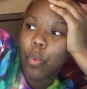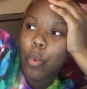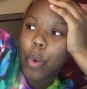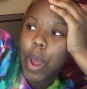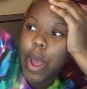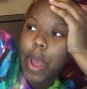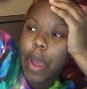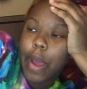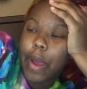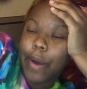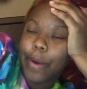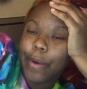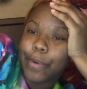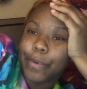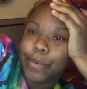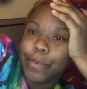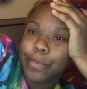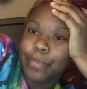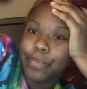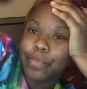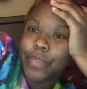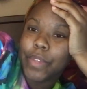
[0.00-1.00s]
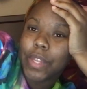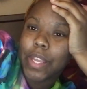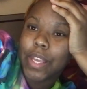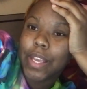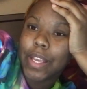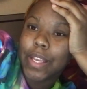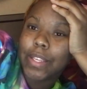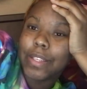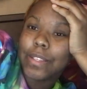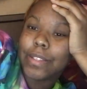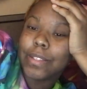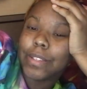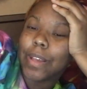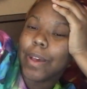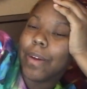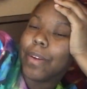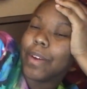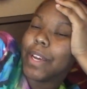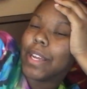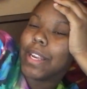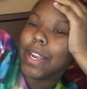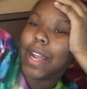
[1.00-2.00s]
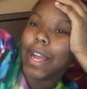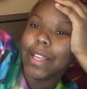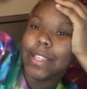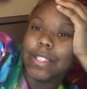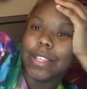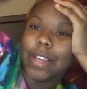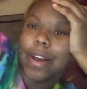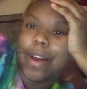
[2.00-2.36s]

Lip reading: Wow. So good night,